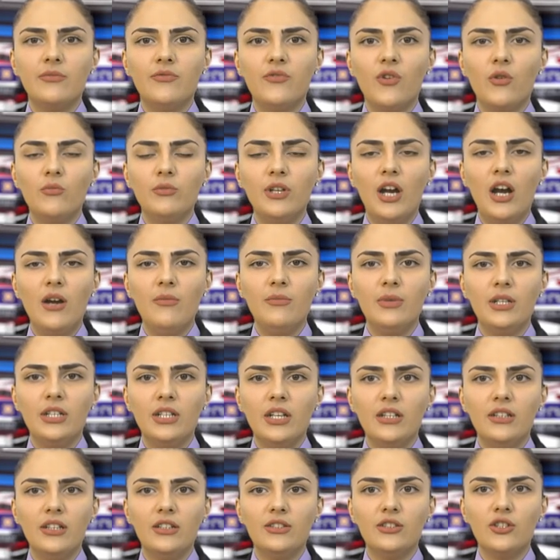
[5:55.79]
from the
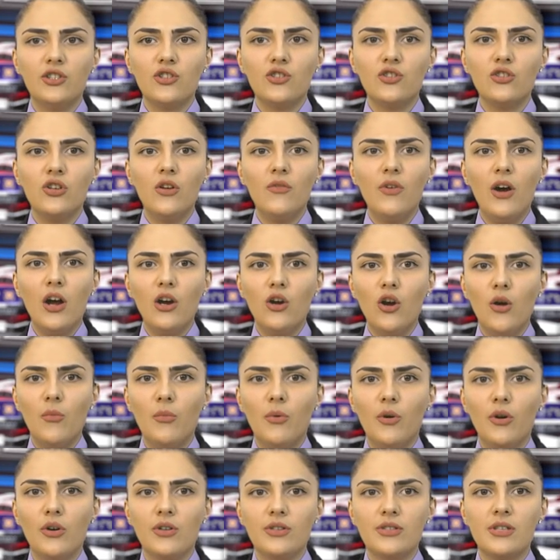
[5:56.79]
Armenian edition of
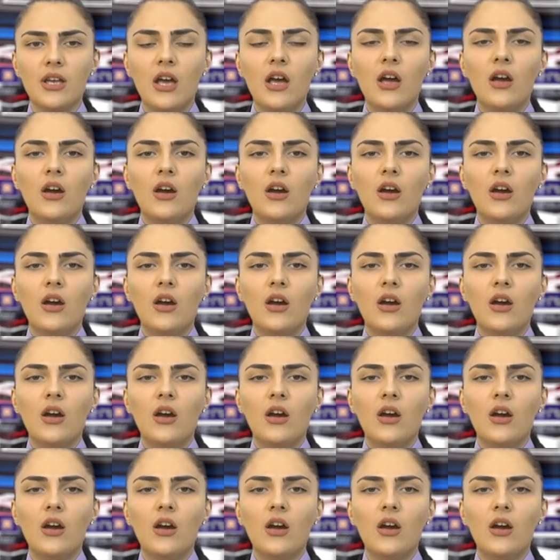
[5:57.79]
Hakobos